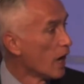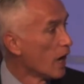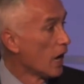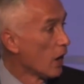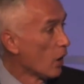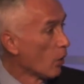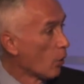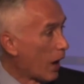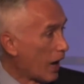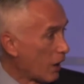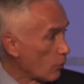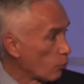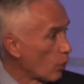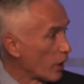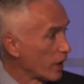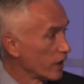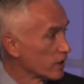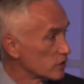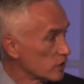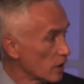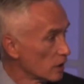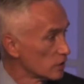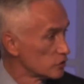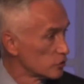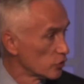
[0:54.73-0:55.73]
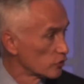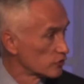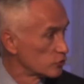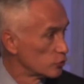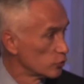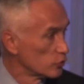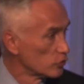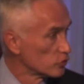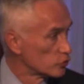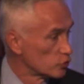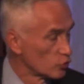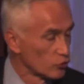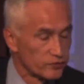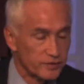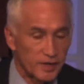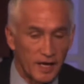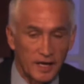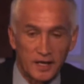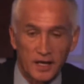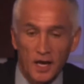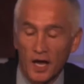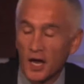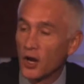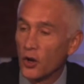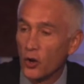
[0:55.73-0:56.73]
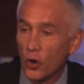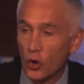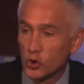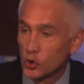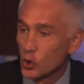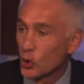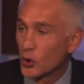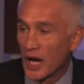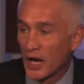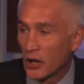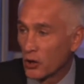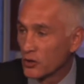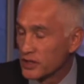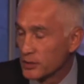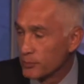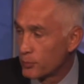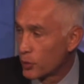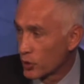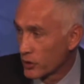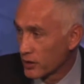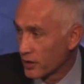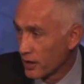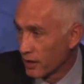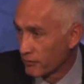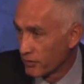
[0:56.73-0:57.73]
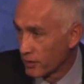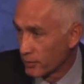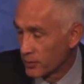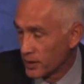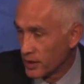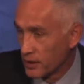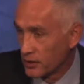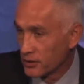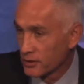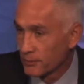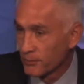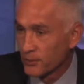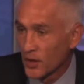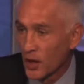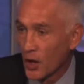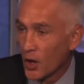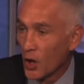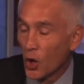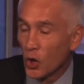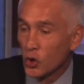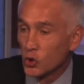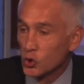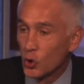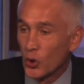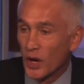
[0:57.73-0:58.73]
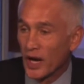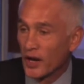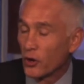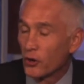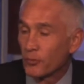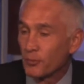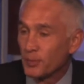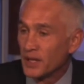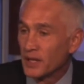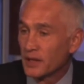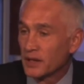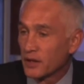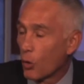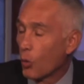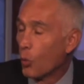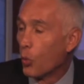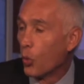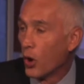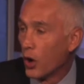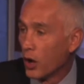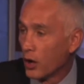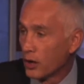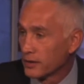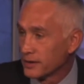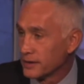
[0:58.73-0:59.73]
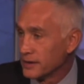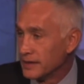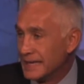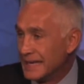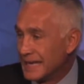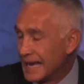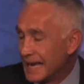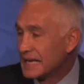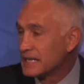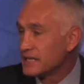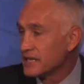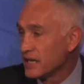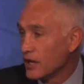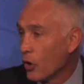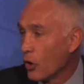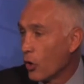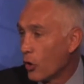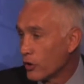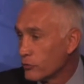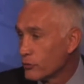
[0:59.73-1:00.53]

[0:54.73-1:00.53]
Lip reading: I wanted just to say, no, you cannot deport 11 million. You cannot build a wall in 1,900